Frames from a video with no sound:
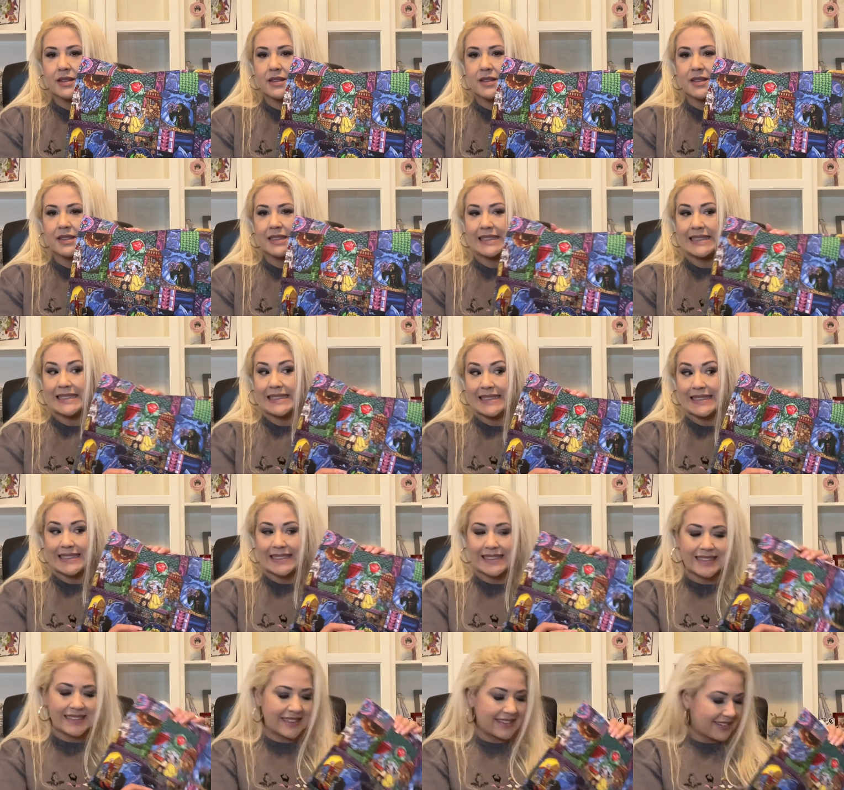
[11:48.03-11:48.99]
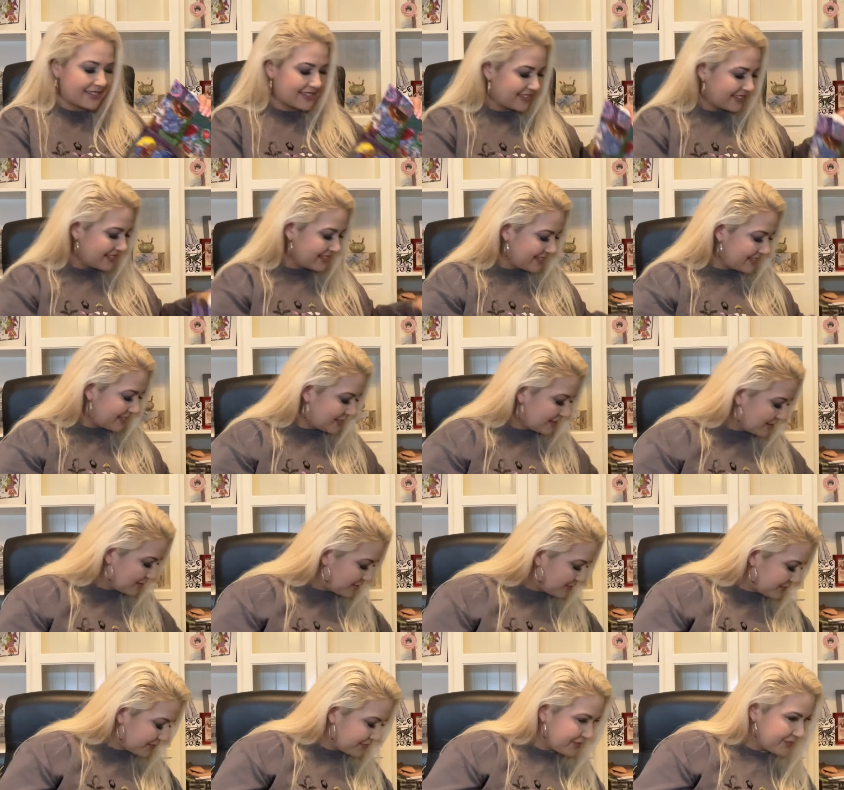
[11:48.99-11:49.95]

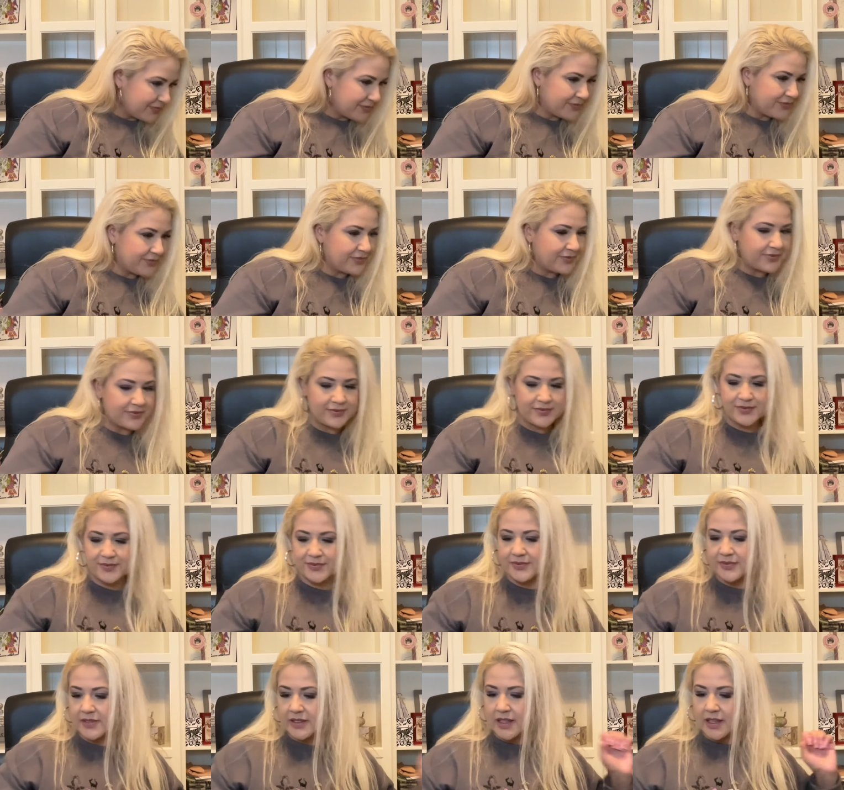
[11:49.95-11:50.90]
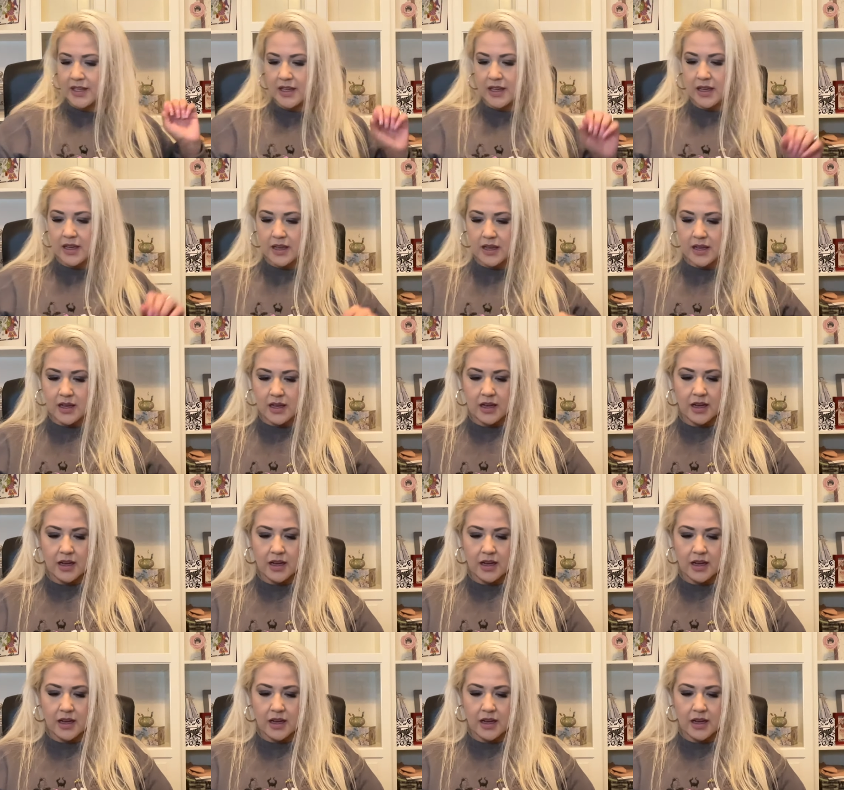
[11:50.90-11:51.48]
No one is speaking in this clip.